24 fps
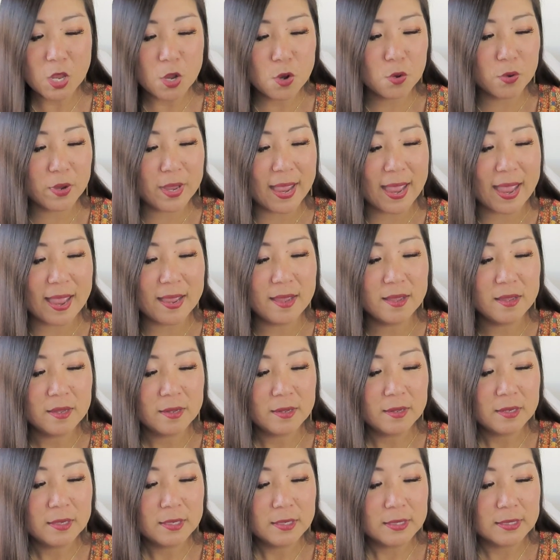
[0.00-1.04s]
Okay.
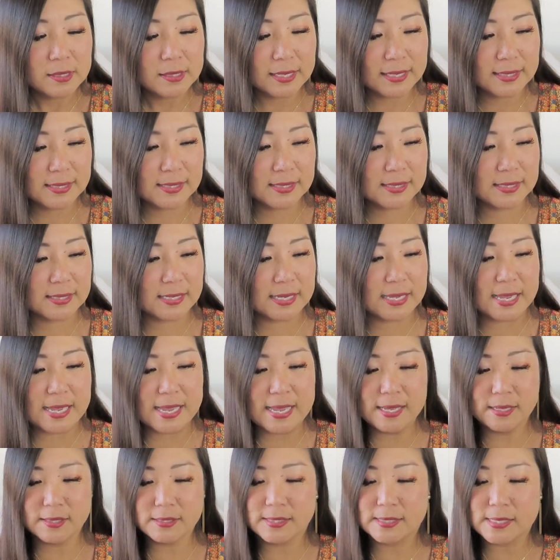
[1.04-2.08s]
Let's
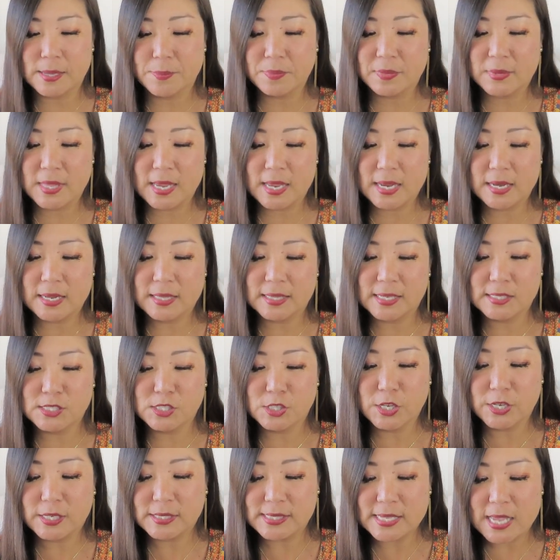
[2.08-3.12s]
see, something, this
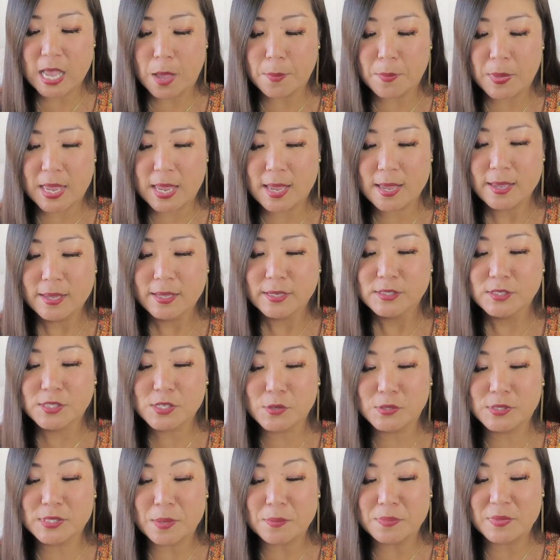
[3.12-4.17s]
looks yummy.
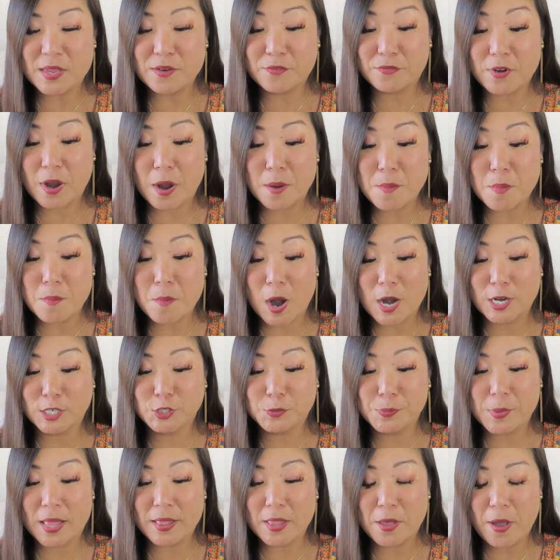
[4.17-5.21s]
So something from
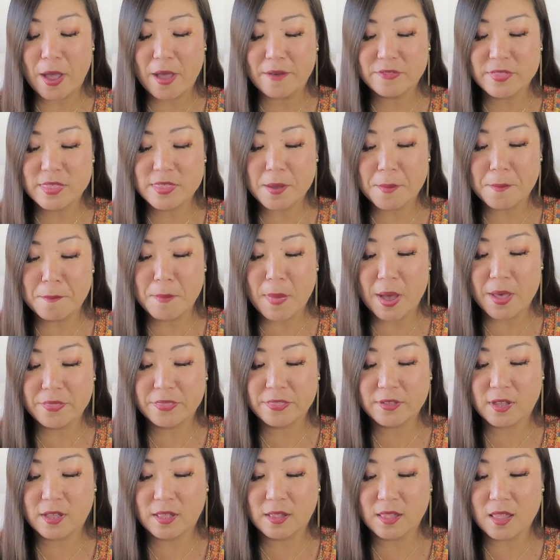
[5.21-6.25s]
Marshmallow of the
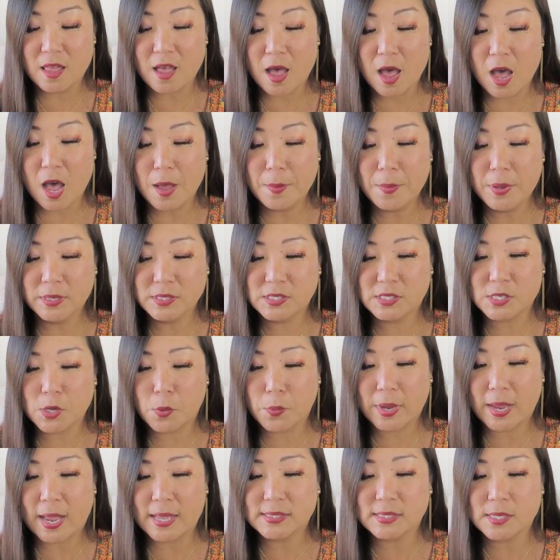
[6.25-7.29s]
Month Club. So
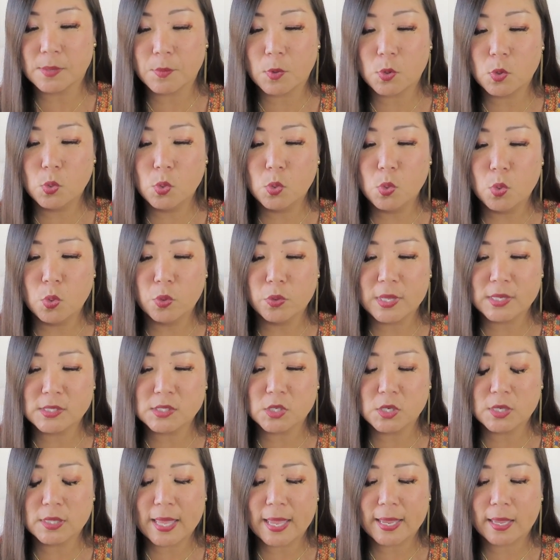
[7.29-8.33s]
we got some, ooh,
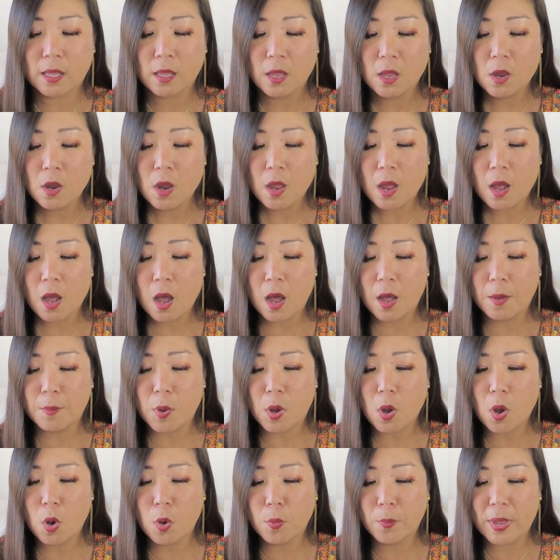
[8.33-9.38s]
these look like um,
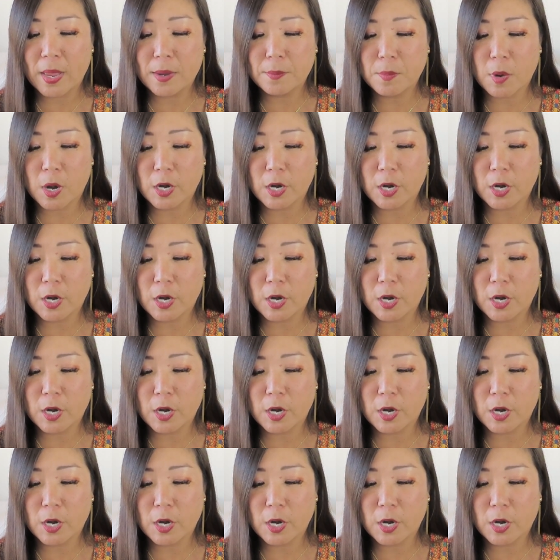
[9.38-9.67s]
homemade